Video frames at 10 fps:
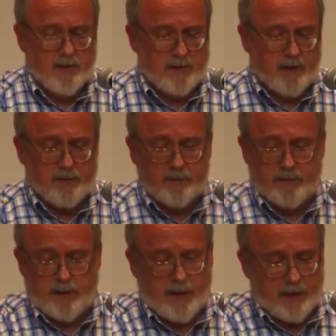them
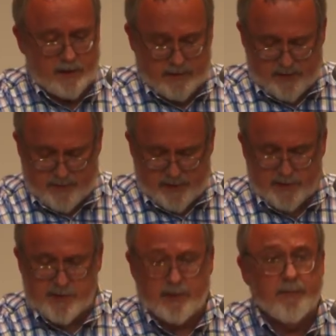coming and
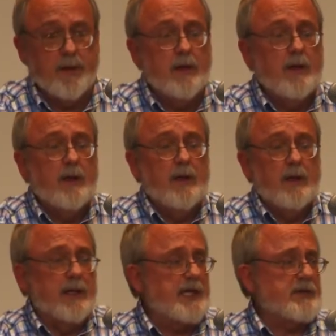listening.
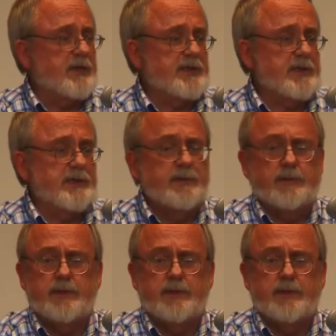Last questions?